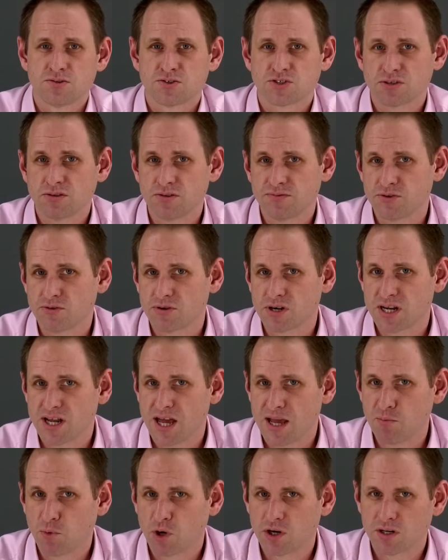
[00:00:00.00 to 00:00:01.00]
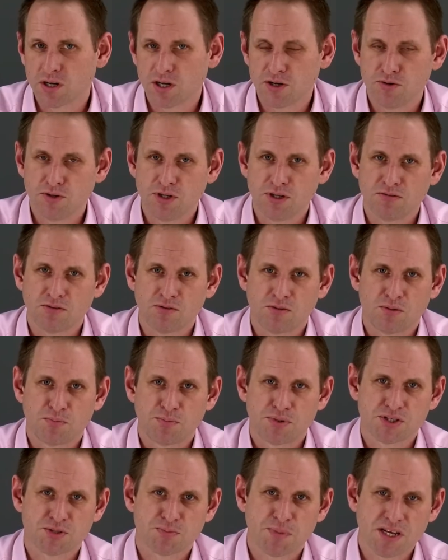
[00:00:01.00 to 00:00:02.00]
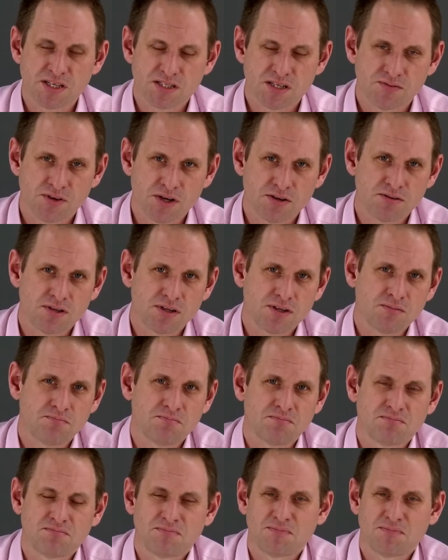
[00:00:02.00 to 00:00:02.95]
So if you're an M1 owner or prospective owner,